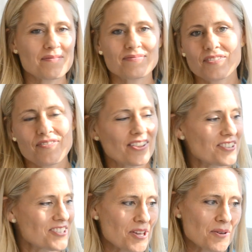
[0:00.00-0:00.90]
the
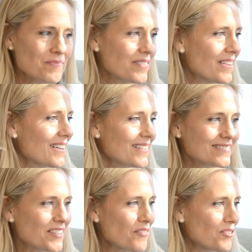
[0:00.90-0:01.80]
fellowship, the
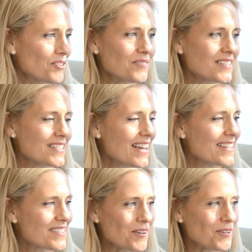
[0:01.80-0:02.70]
food, the
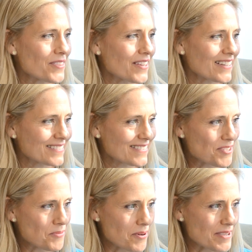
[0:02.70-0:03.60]
taste, the whole thing.
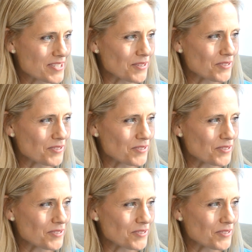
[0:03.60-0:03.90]
That's one of my soul joys.